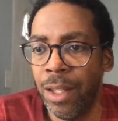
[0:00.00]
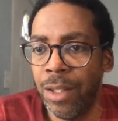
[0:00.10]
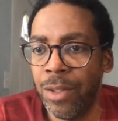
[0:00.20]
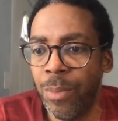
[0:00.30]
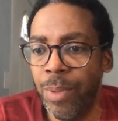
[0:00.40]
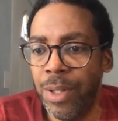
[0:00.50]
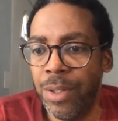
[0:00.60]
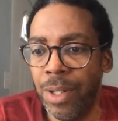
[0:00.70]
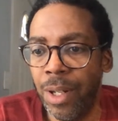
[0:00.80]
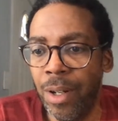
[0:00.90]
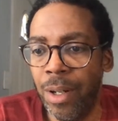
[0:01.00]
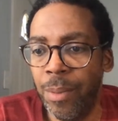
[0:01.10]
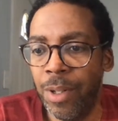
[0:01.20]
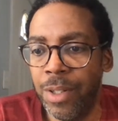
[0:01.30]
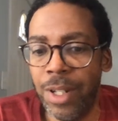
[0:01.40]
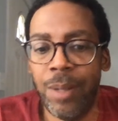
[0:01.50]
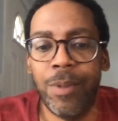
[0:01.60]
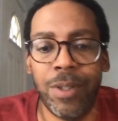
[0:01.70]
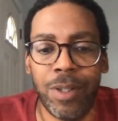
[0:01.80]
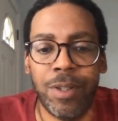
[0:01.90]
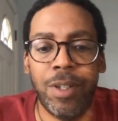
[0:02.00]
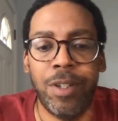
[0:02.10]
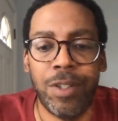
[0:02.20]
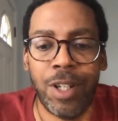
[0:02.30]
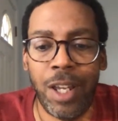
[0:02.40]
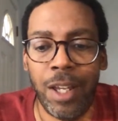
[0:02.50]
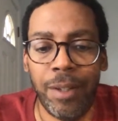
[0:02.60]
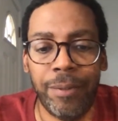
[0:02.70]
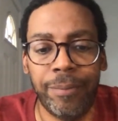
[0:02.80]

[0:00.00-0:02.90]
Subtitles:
so basically, all right, I'm going to type this into the chat.